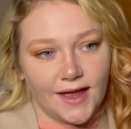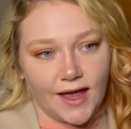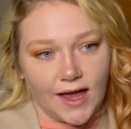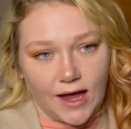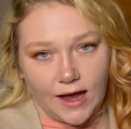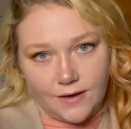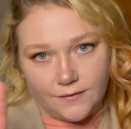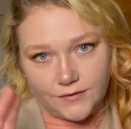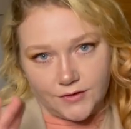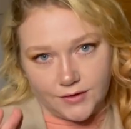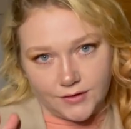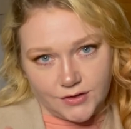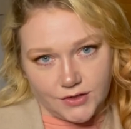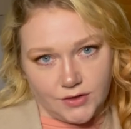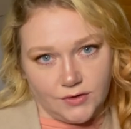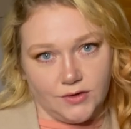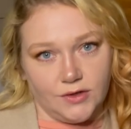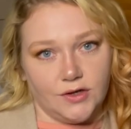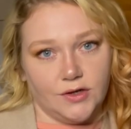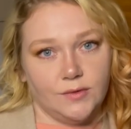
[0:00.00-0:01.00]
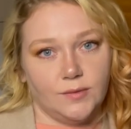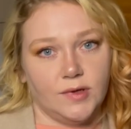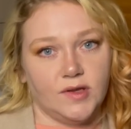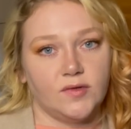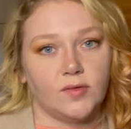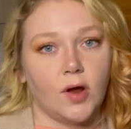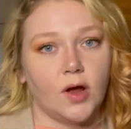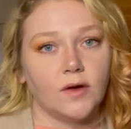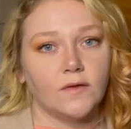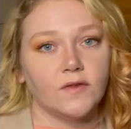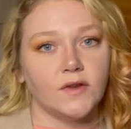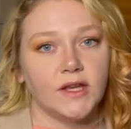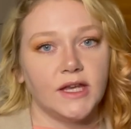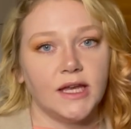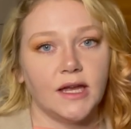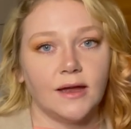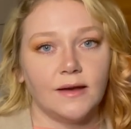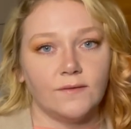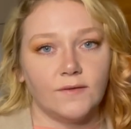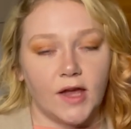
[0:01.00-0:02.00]
after Jr. was wrongfully
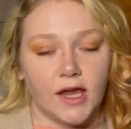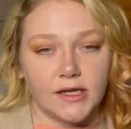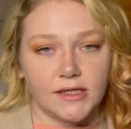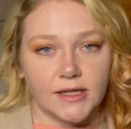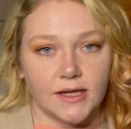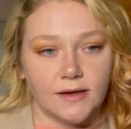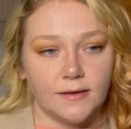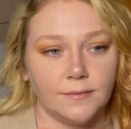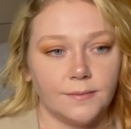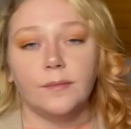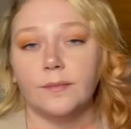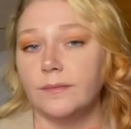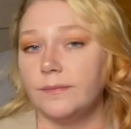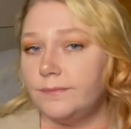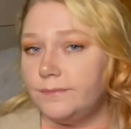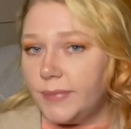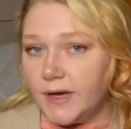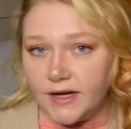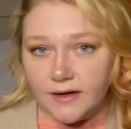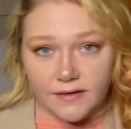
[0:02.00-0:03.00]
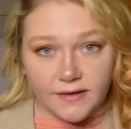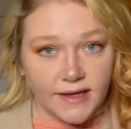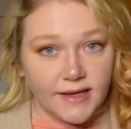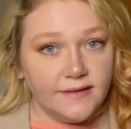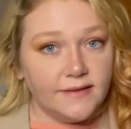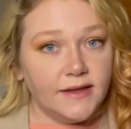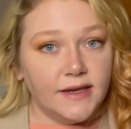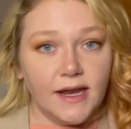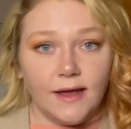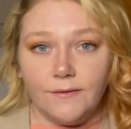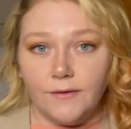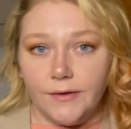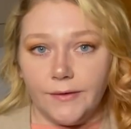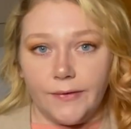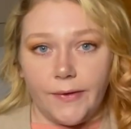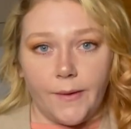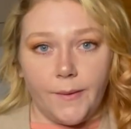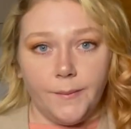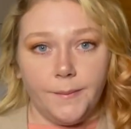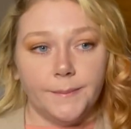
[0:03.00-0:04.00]
convicted. Better late than never,
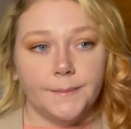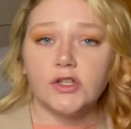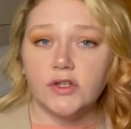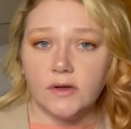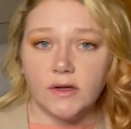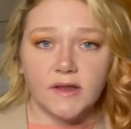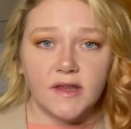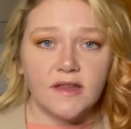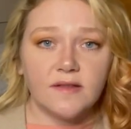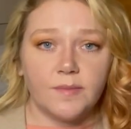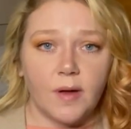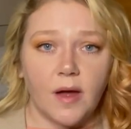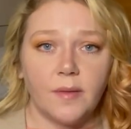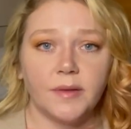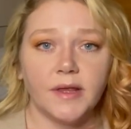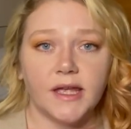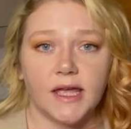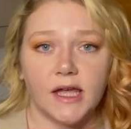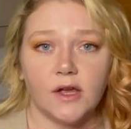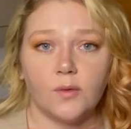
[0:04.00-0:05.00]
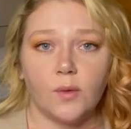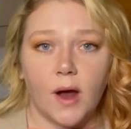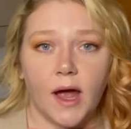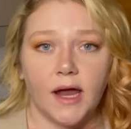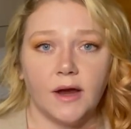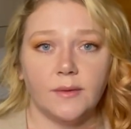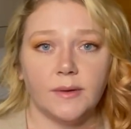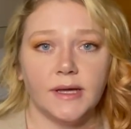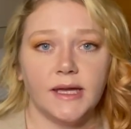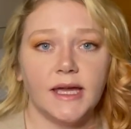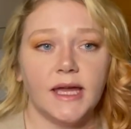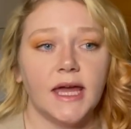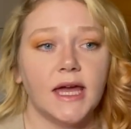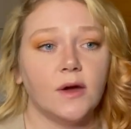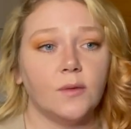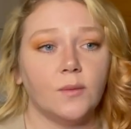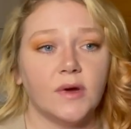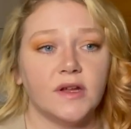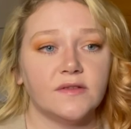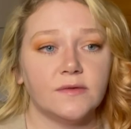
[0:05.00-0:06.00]
though. During this public inquiry,
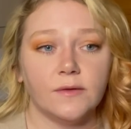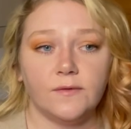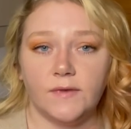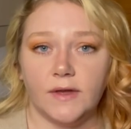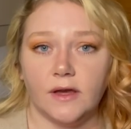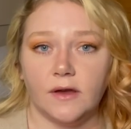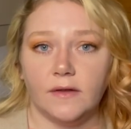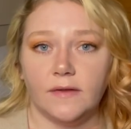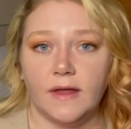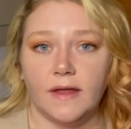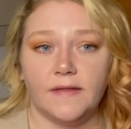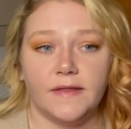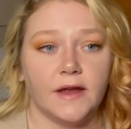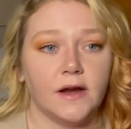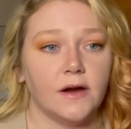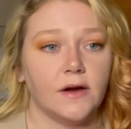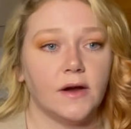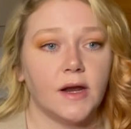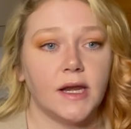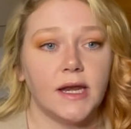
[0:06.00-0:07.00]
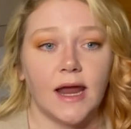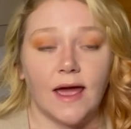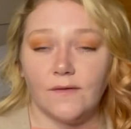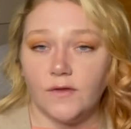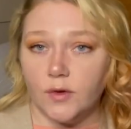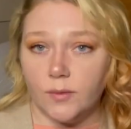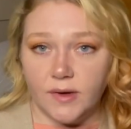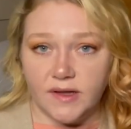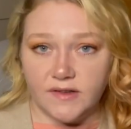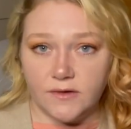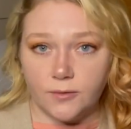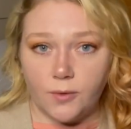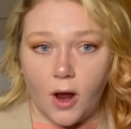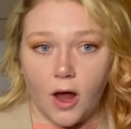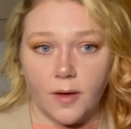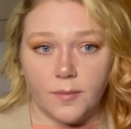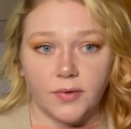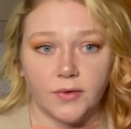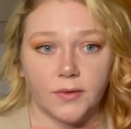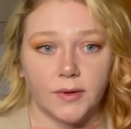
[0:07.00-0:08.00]
it was revealed that there never was a
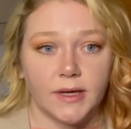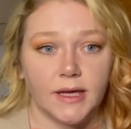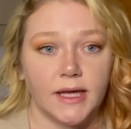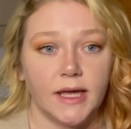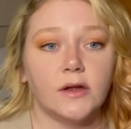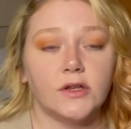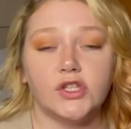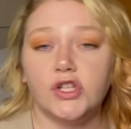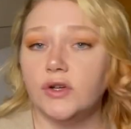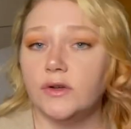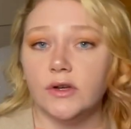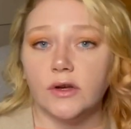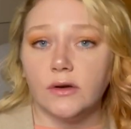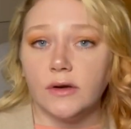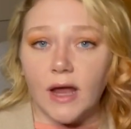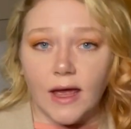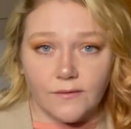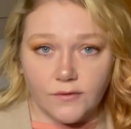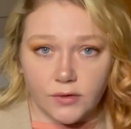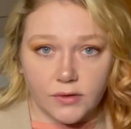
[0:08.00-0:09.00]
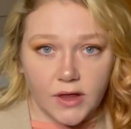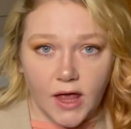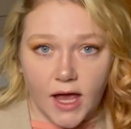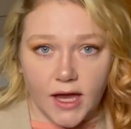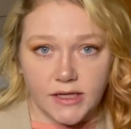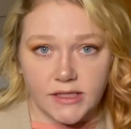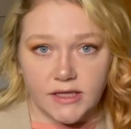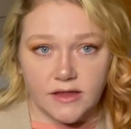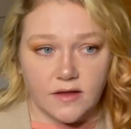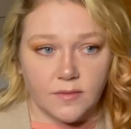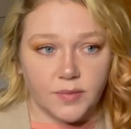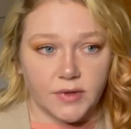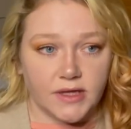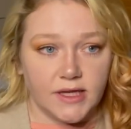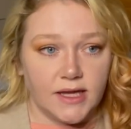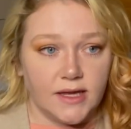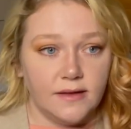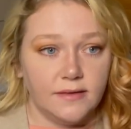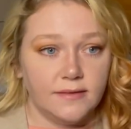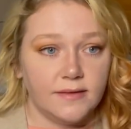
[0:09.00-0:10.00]
robbery. Junior never lied to the
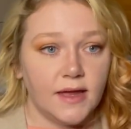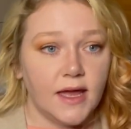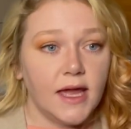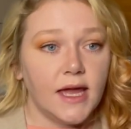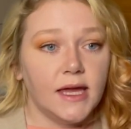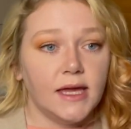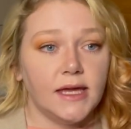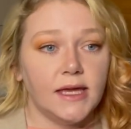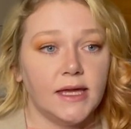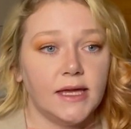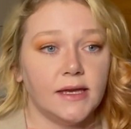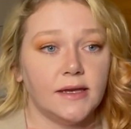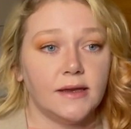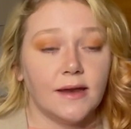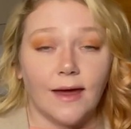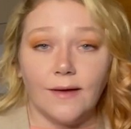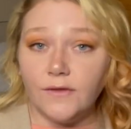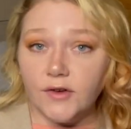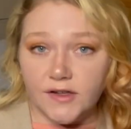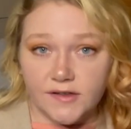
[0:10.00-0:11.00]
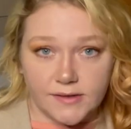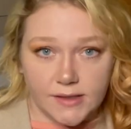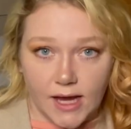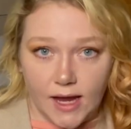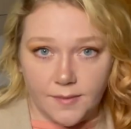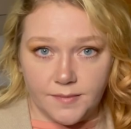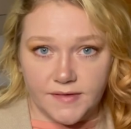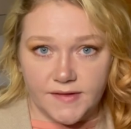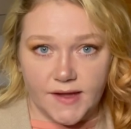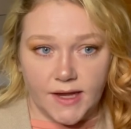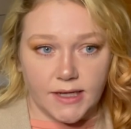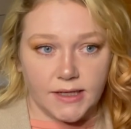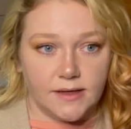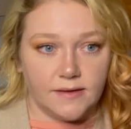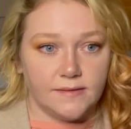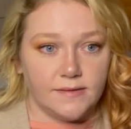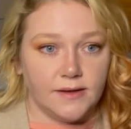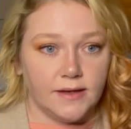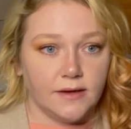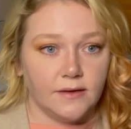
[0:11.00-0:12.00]
police. He never stabbed Sandy
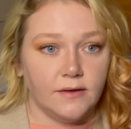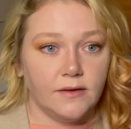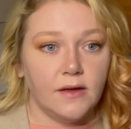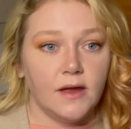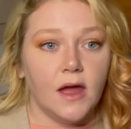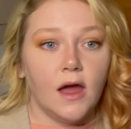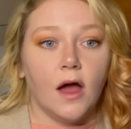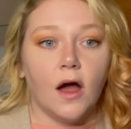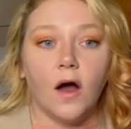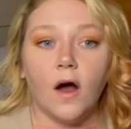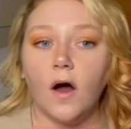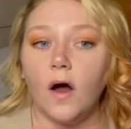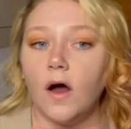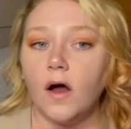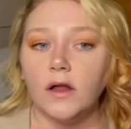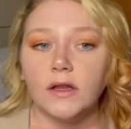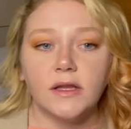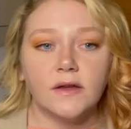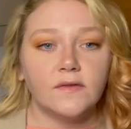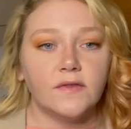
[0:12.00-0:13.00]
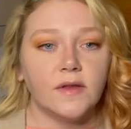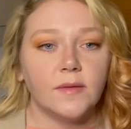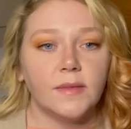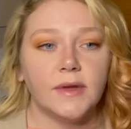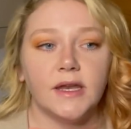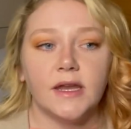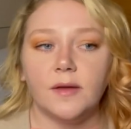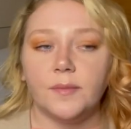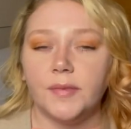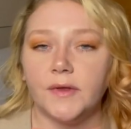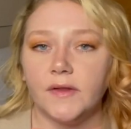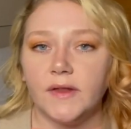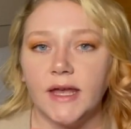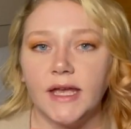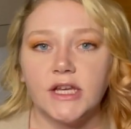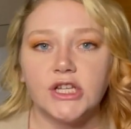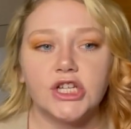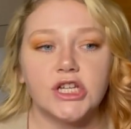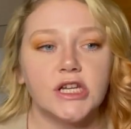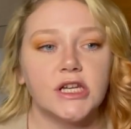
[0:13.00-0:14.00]
Seale. All of the
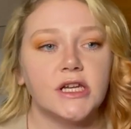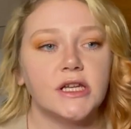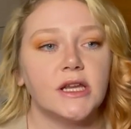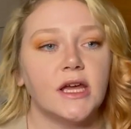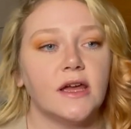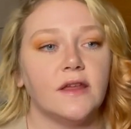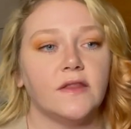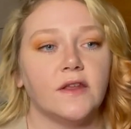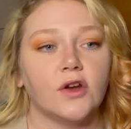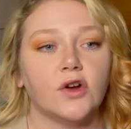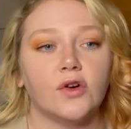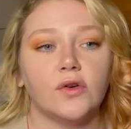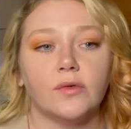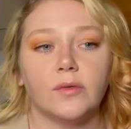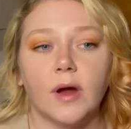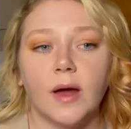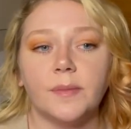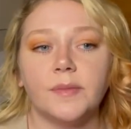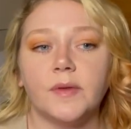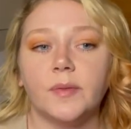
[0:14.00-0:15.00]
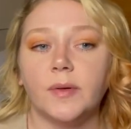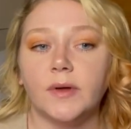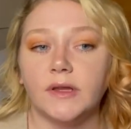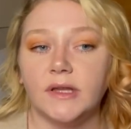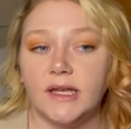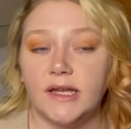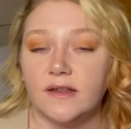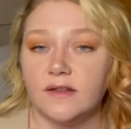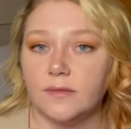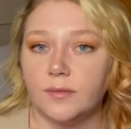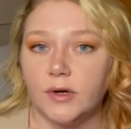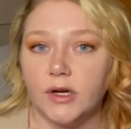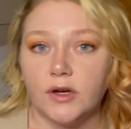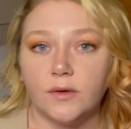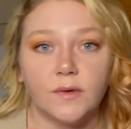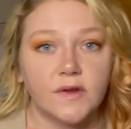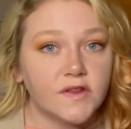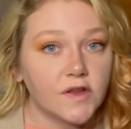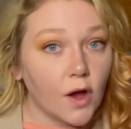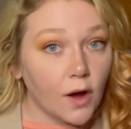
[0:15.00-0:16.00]
manipulation and the corrupt police work
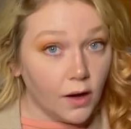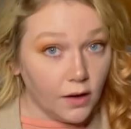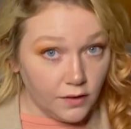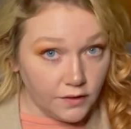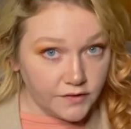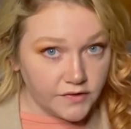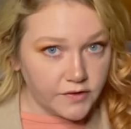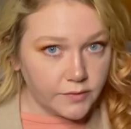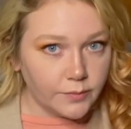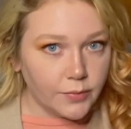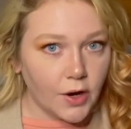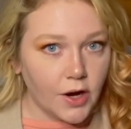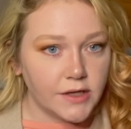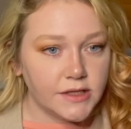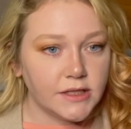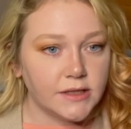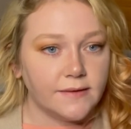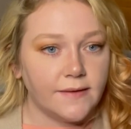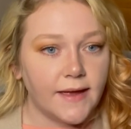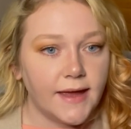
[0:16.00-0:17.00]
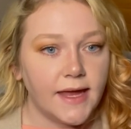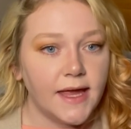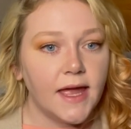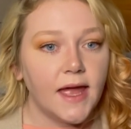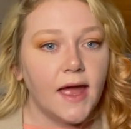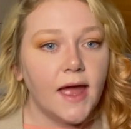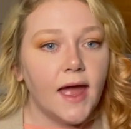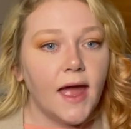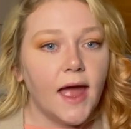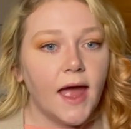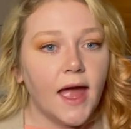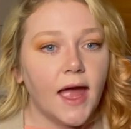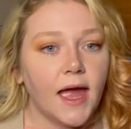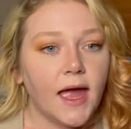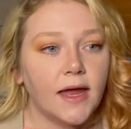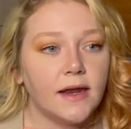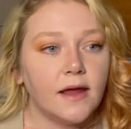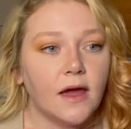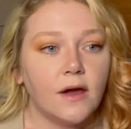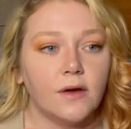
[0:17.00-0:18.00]
was also brought to light,
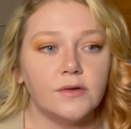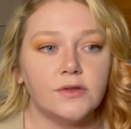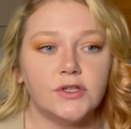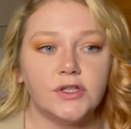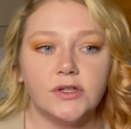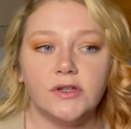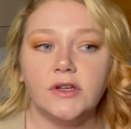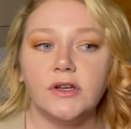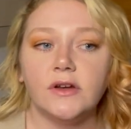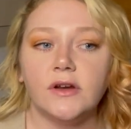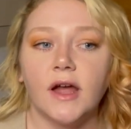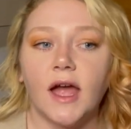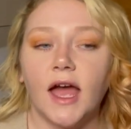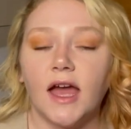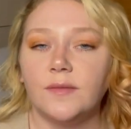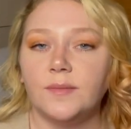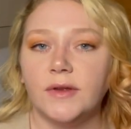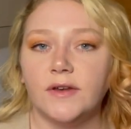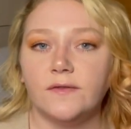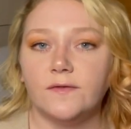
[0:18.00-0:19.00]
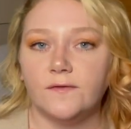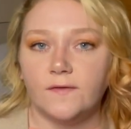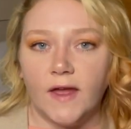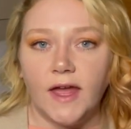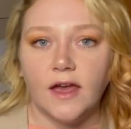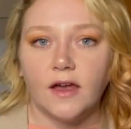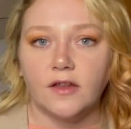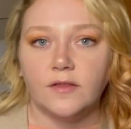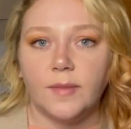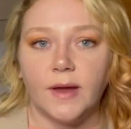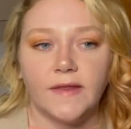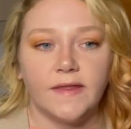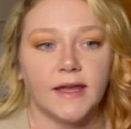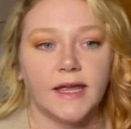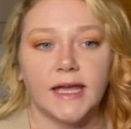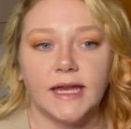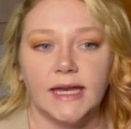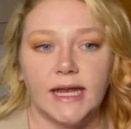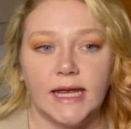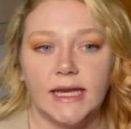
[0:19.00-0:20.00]
and how Junior had been failed by the
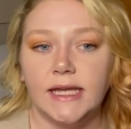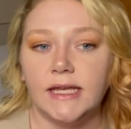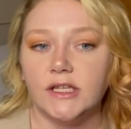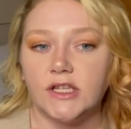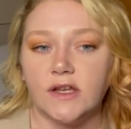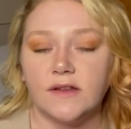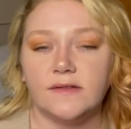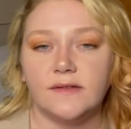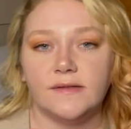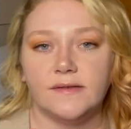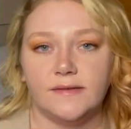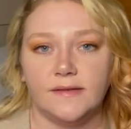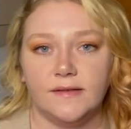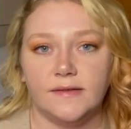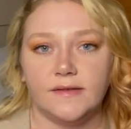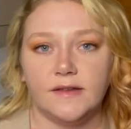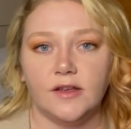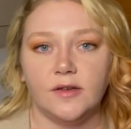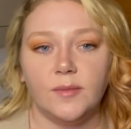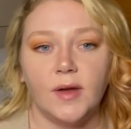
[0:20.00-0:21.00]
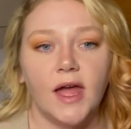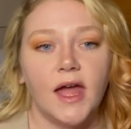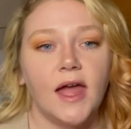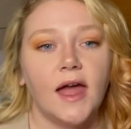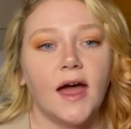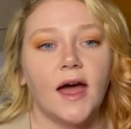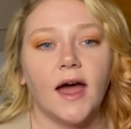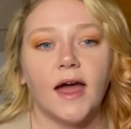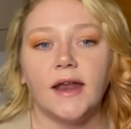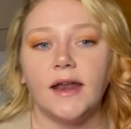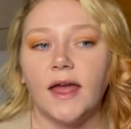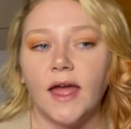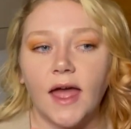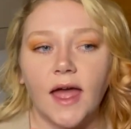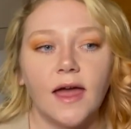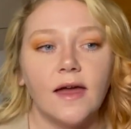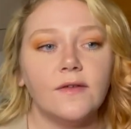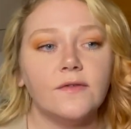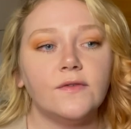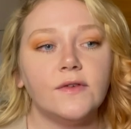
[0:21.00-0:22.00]
Canadian justice system at
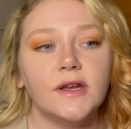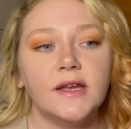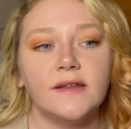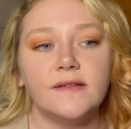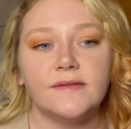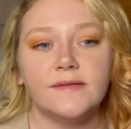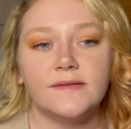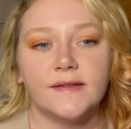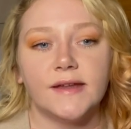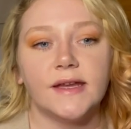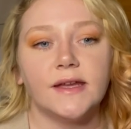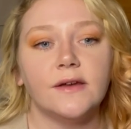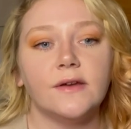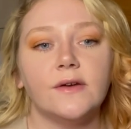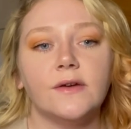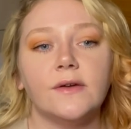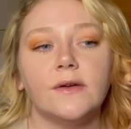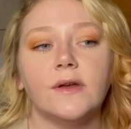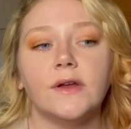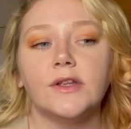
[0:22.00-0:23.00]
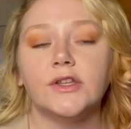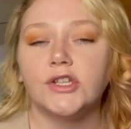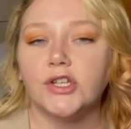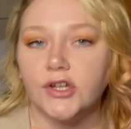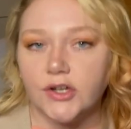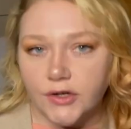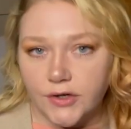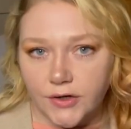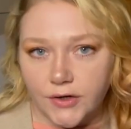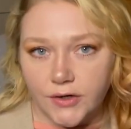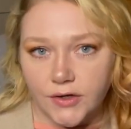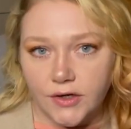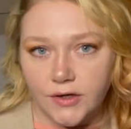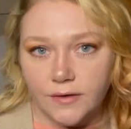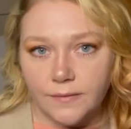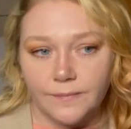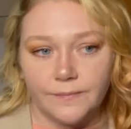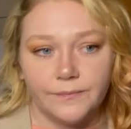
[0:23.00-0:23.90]
every single turn.